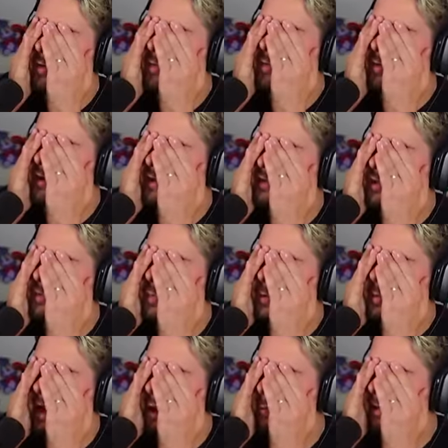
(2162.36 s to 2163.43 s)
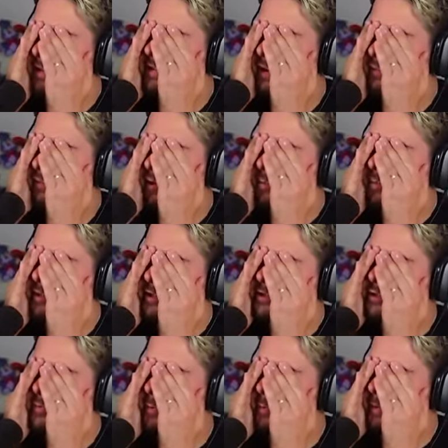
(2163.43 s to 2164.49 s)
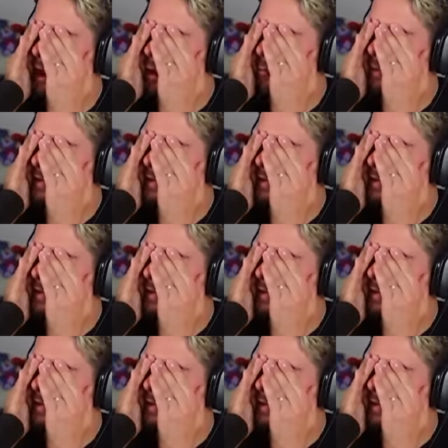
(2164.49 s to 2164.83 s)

Please just put me out of my suffering. Please just put me out of